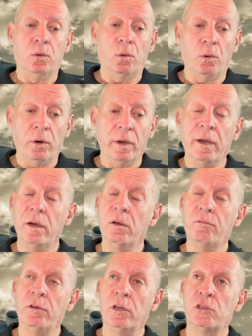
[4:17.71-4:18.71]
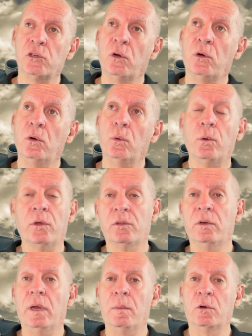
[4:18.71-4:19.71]
or an individual with
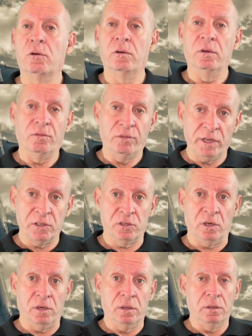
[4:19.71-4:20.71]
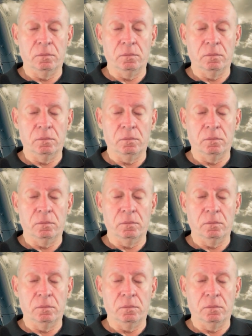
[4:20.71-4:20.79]
an immigrant visa,